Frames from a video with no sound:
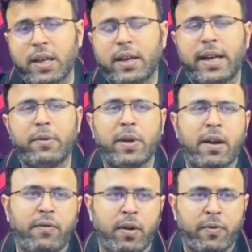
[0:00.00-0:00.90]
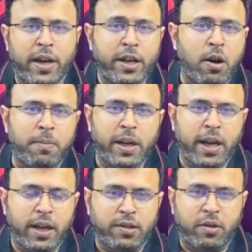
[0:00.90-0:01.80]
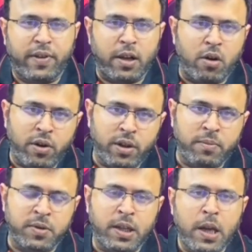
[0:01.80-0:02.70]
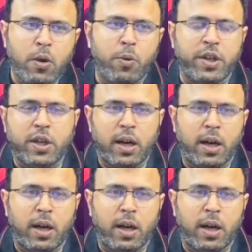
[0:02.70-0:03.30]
Right, we have very complicated sort of algorithms which